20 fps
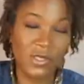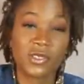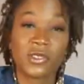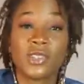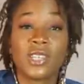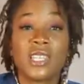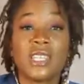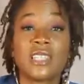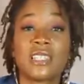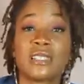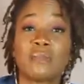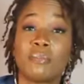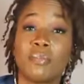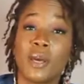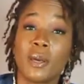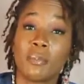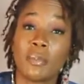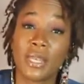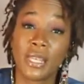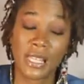gonna get in some
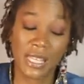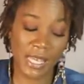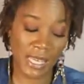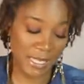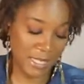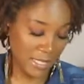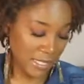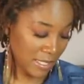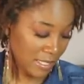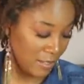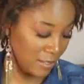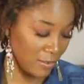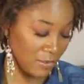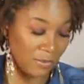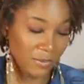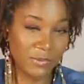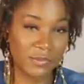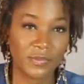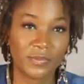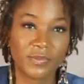puppy classes
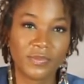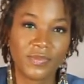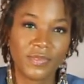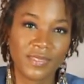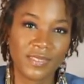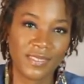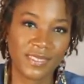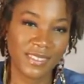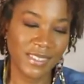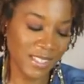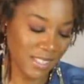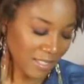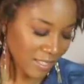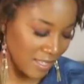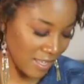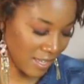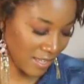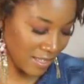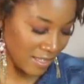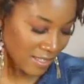soon. Look at
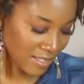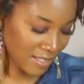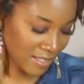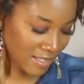that.